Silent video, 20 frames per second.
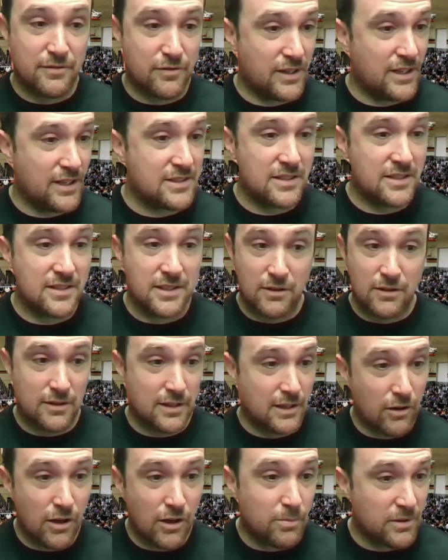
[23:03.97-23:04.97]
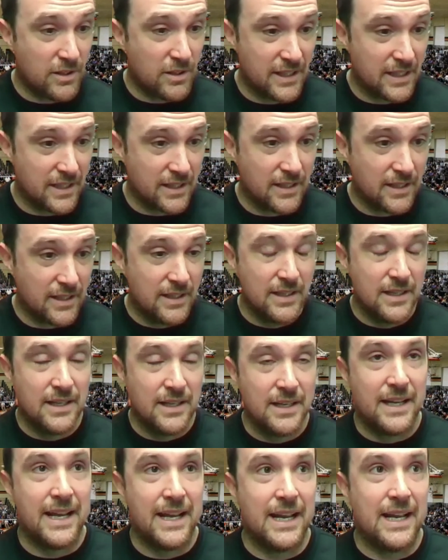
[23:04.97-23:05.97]
Francis, they're, they're all playing.
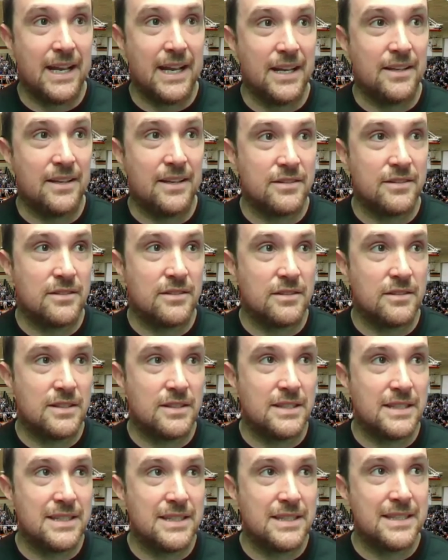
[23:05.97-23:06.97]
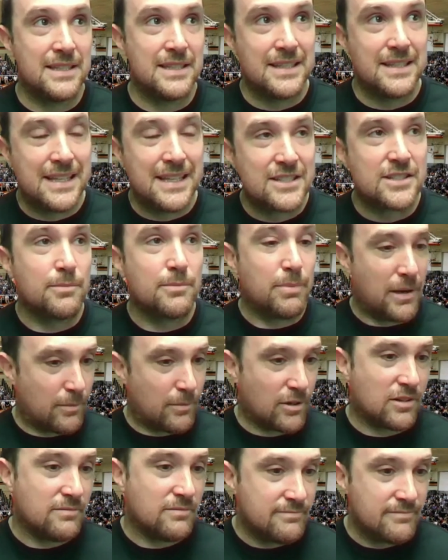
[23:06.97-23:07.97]
And it's a
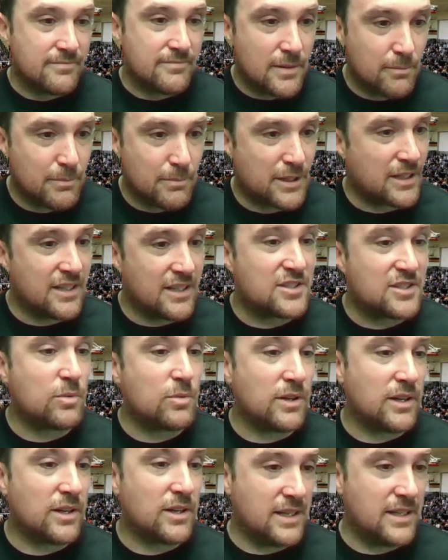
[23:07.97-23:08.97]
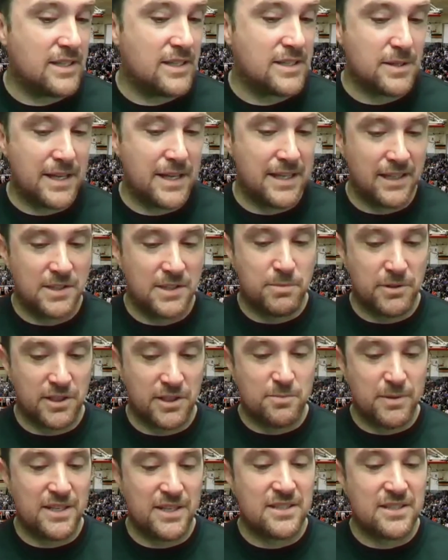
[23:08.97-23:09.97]
bummer, but it is what it is. And it's, but
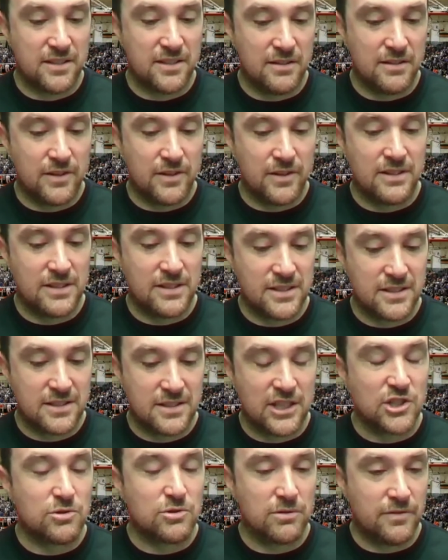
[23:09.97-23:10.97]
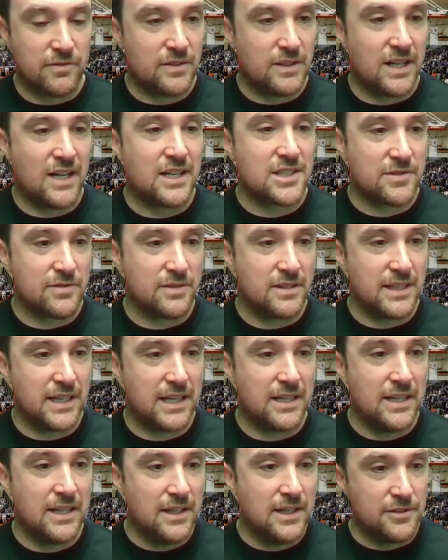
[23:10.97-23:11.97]
it's based on the very central philosophy
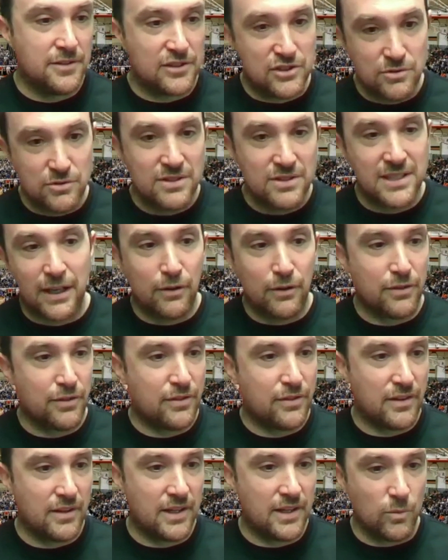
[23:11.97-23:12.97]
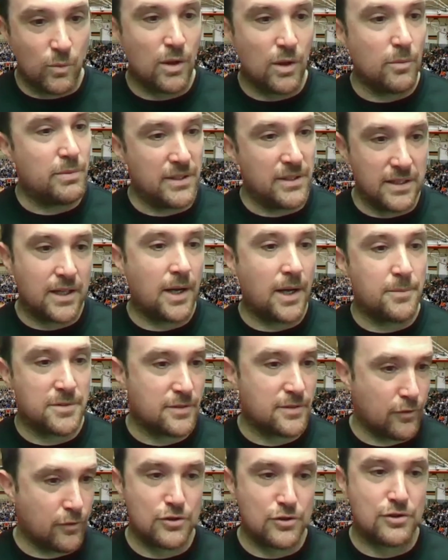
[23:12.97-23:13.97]
that the student's health and well-being comes
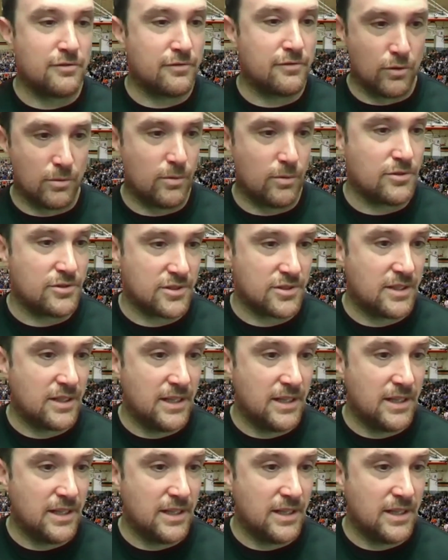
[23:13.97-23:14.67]
first and foremost.